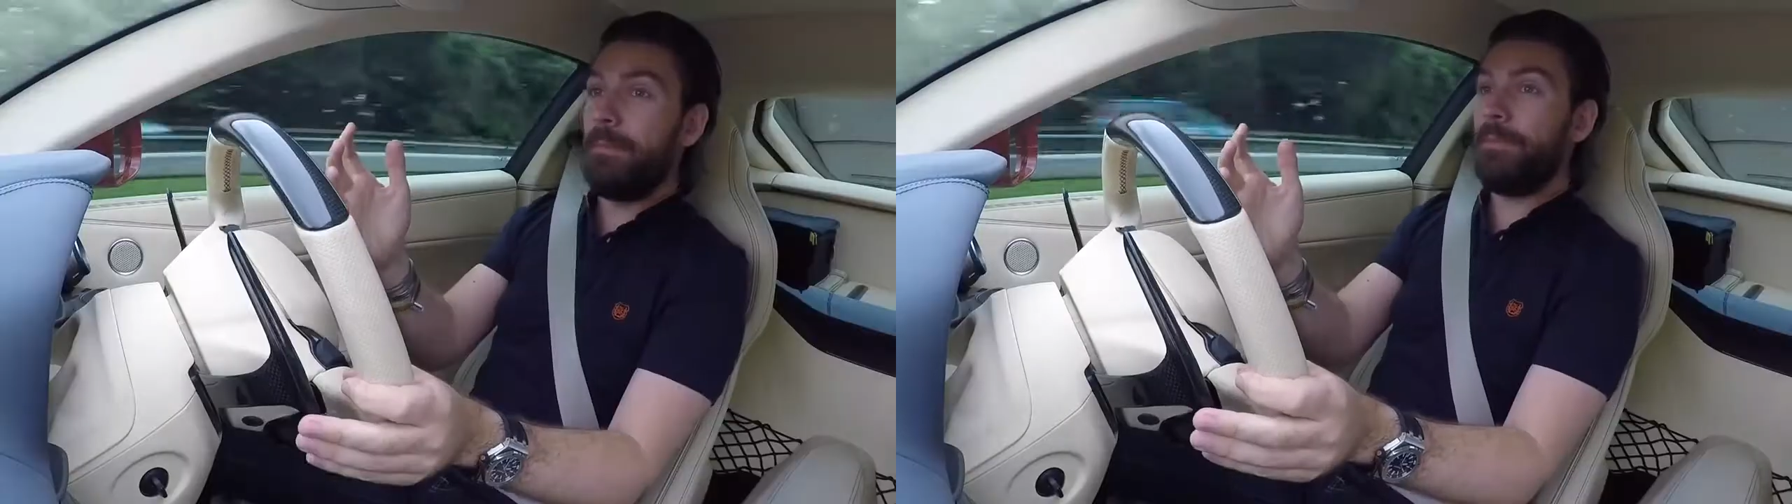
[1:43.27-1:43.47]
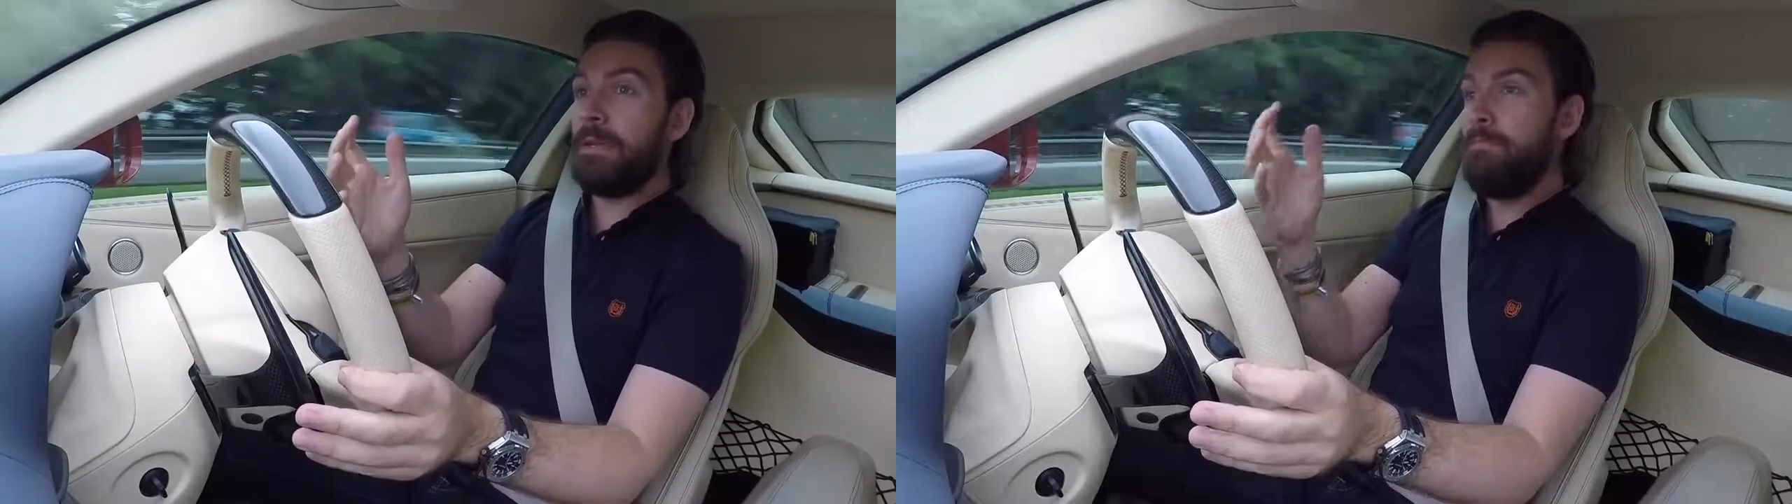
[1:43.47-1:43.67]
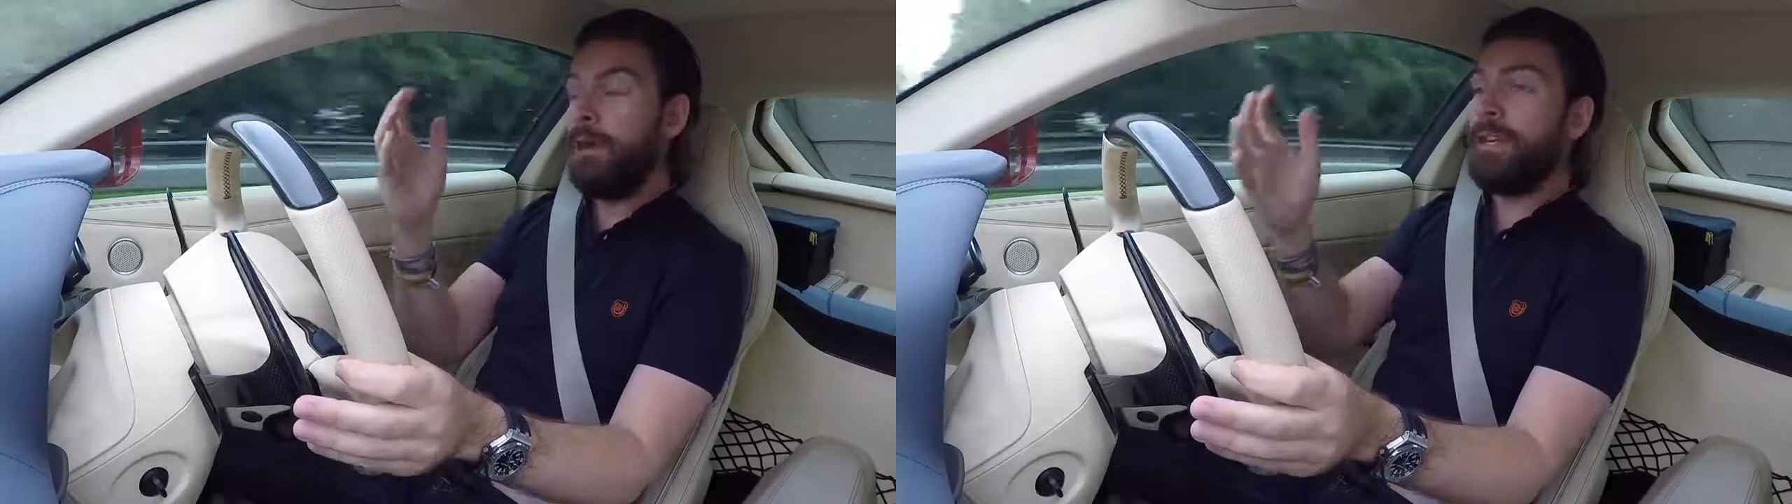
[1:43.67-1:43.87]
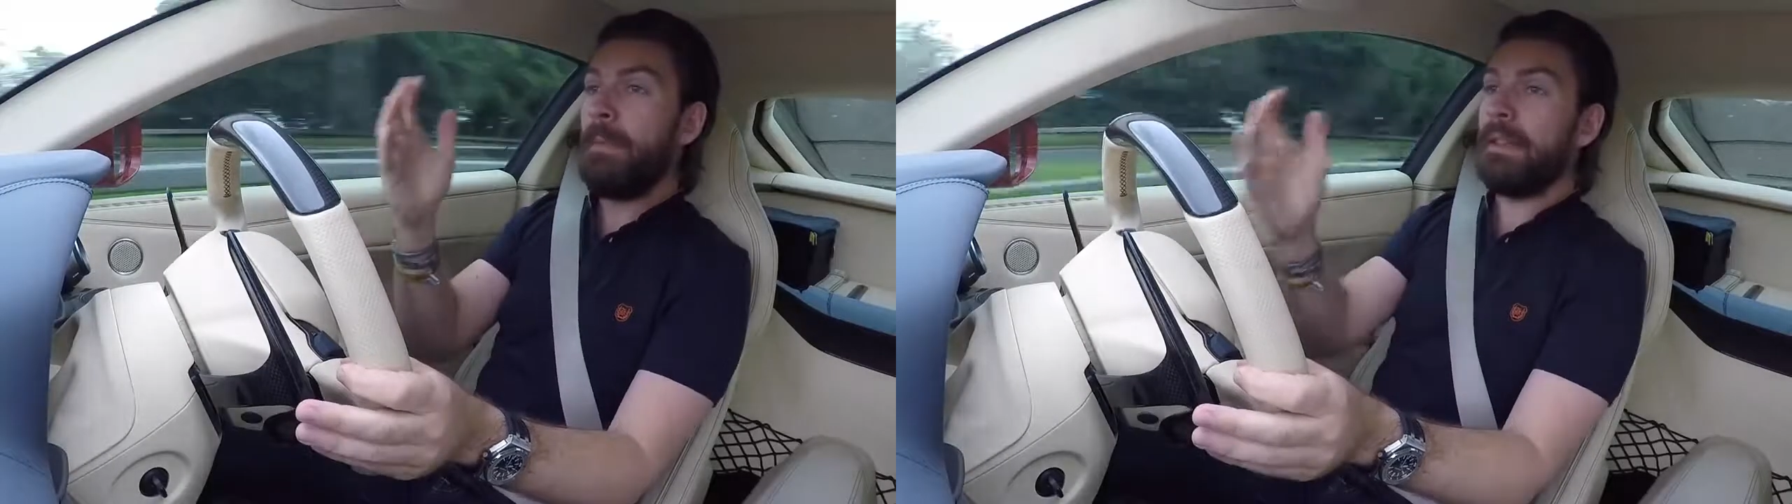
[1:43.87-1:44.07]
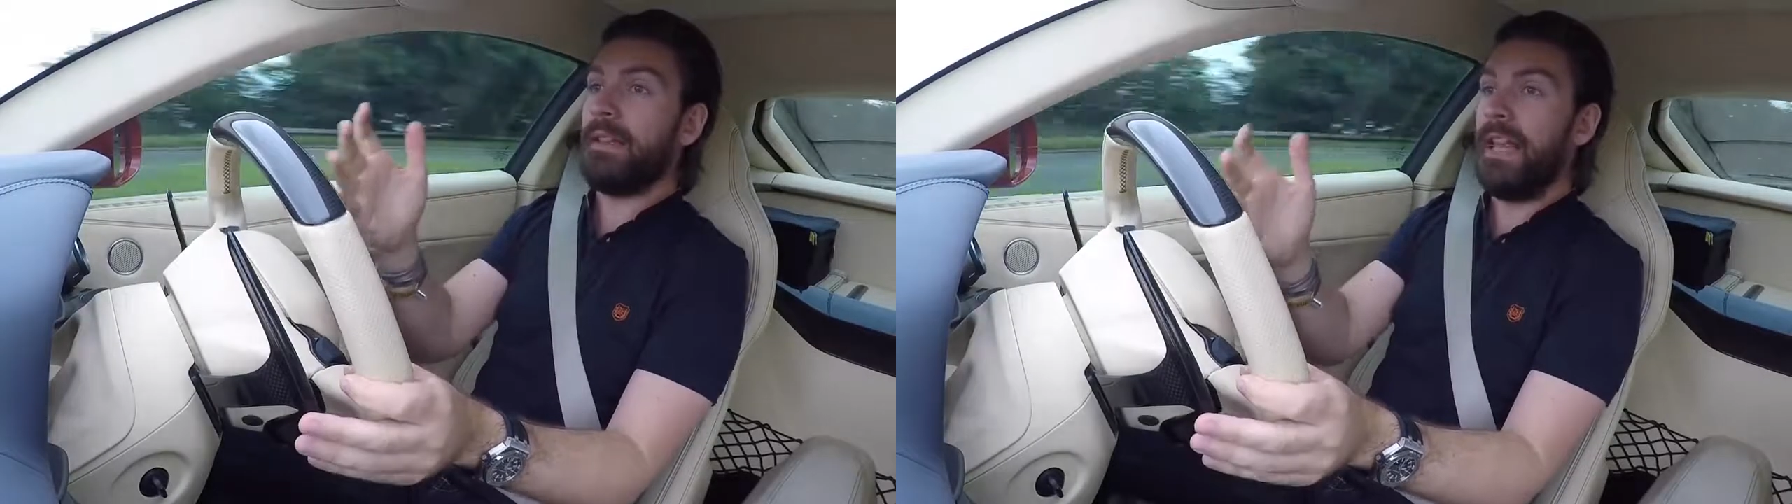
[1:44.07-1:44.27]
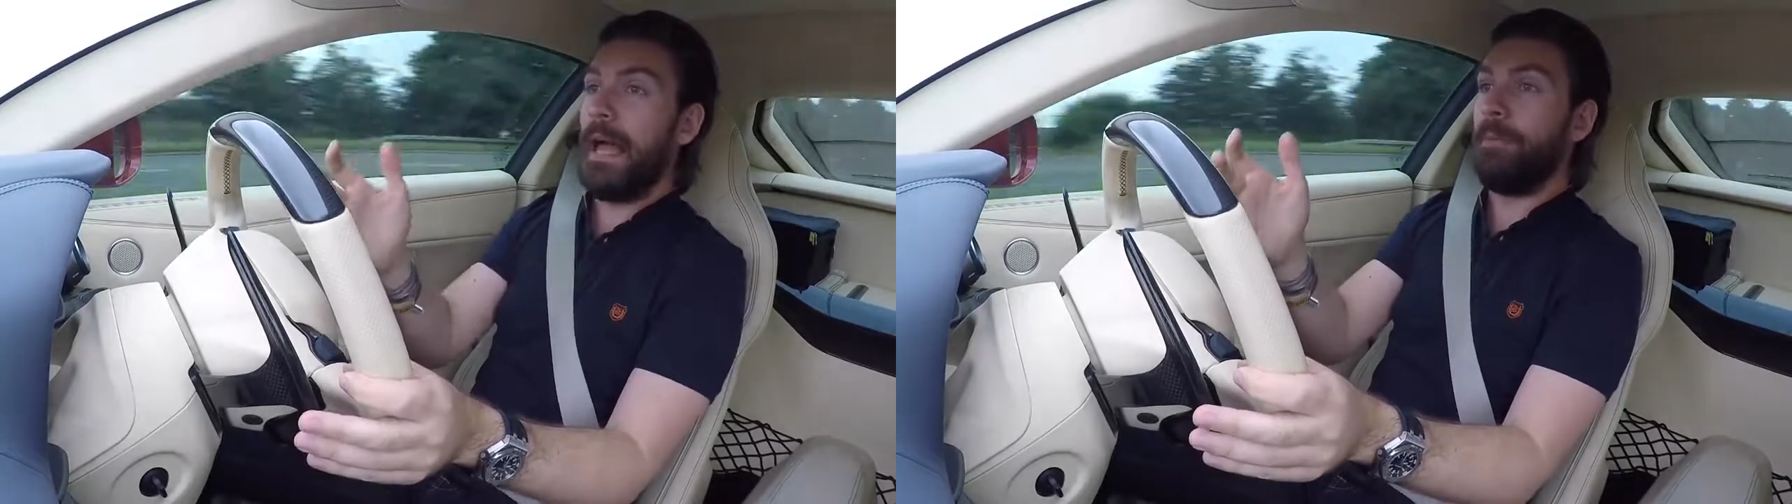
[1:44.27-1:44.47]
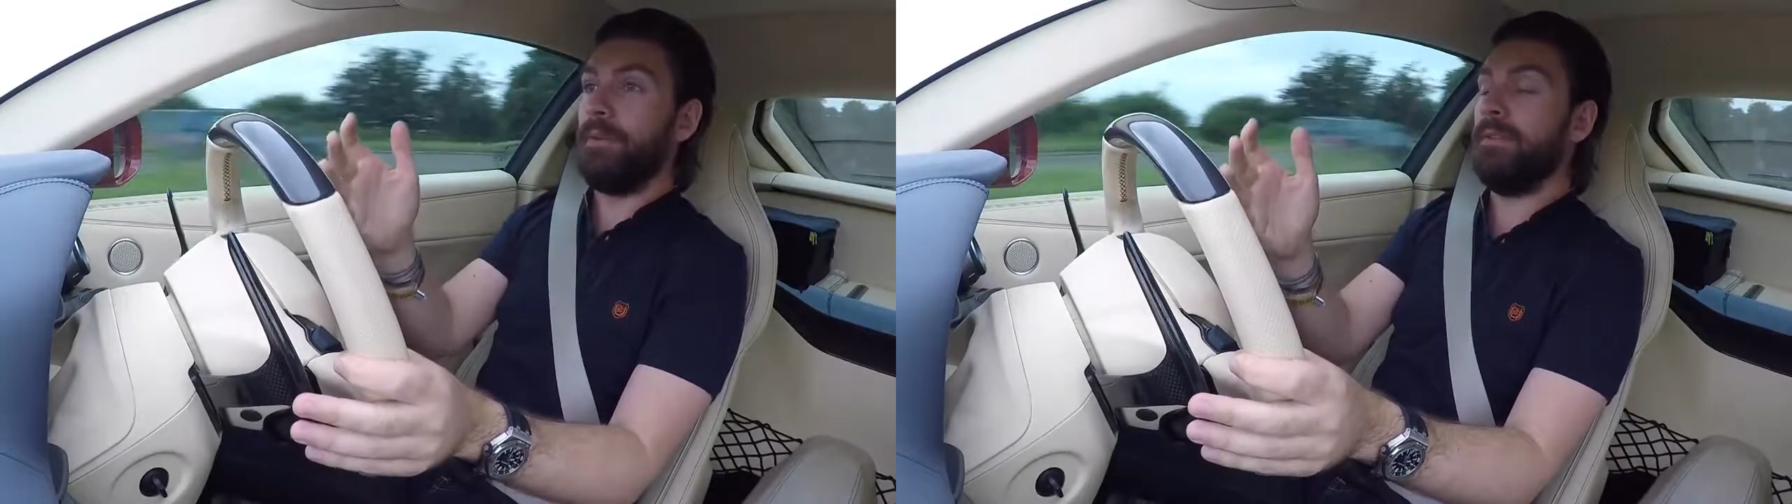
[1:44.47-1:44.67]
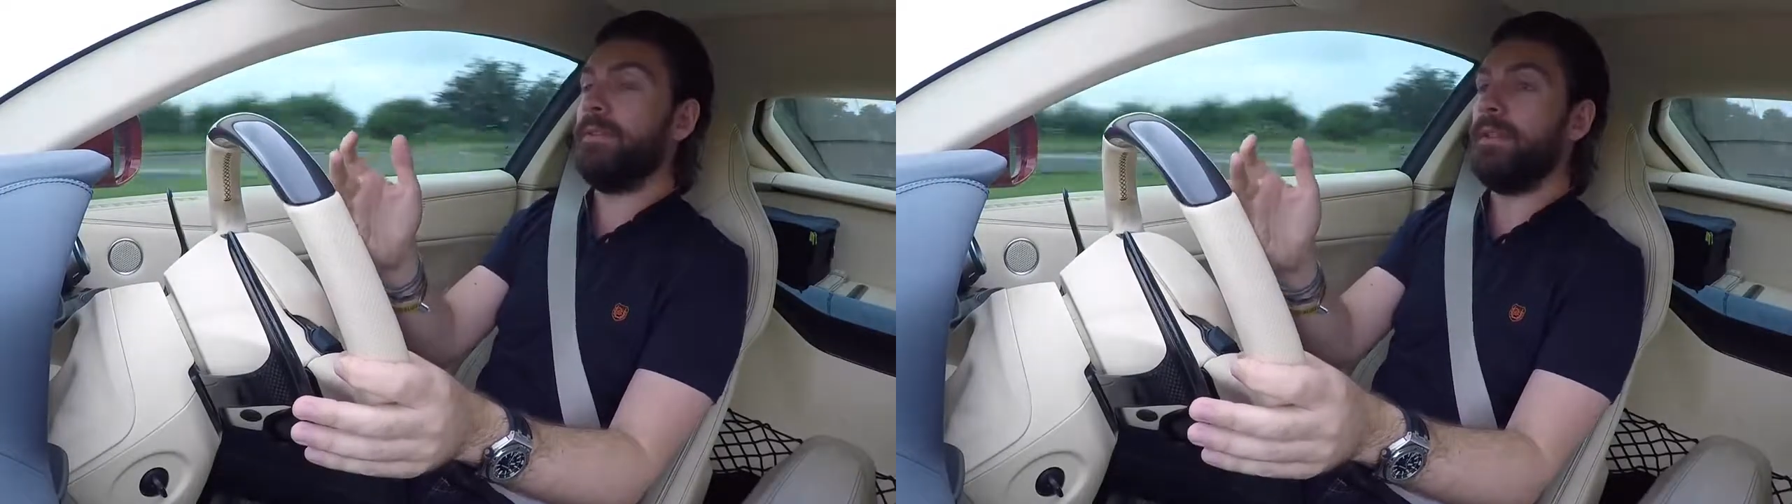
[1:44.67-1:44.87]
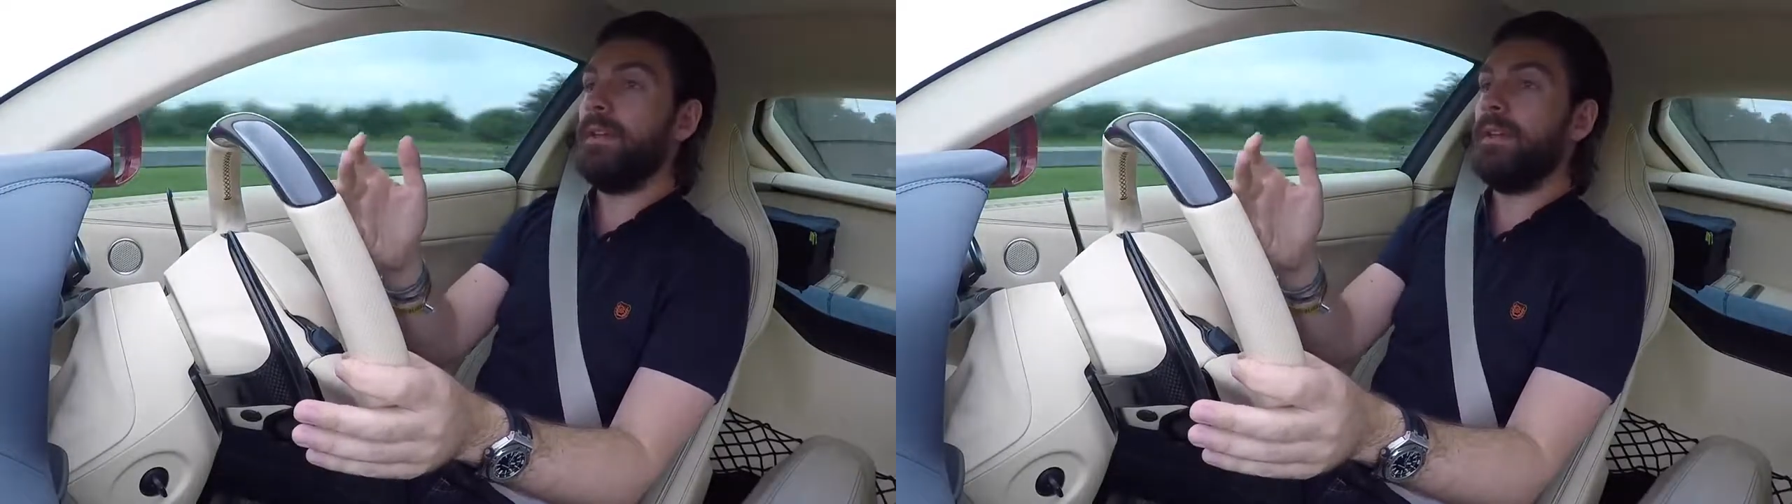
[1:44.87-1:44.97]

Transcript: something monumental happened,